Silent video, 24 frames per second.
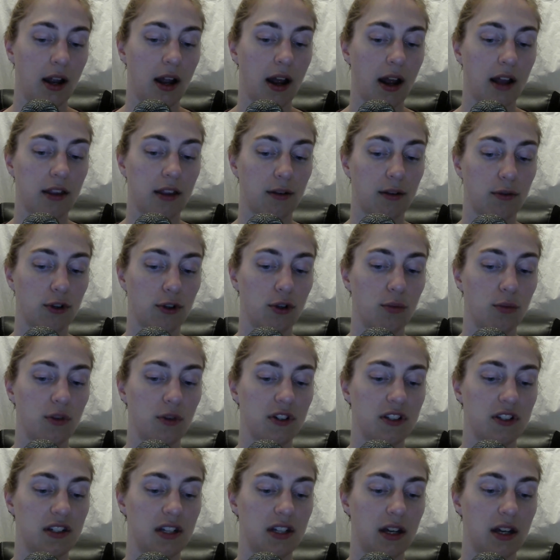and the room
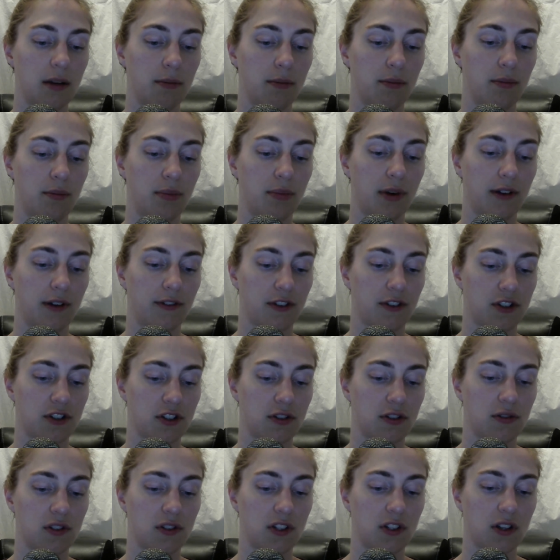was dim but for
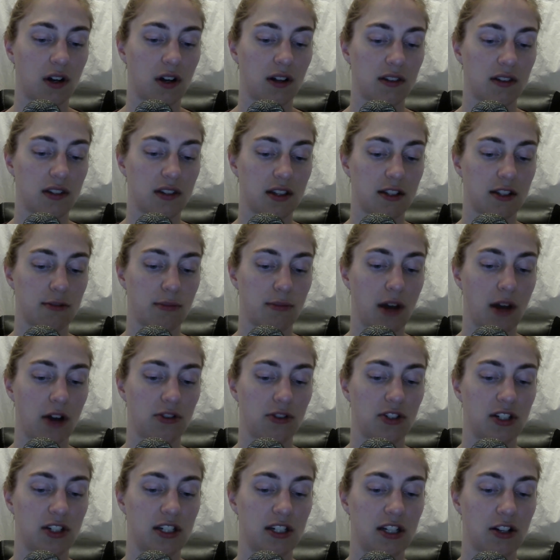two sconces
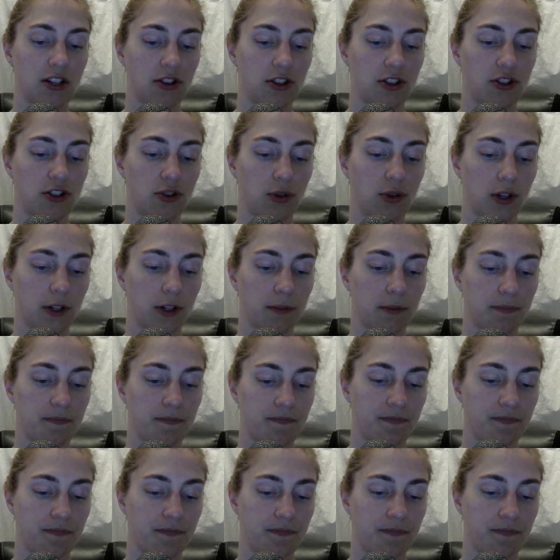mounted near the door.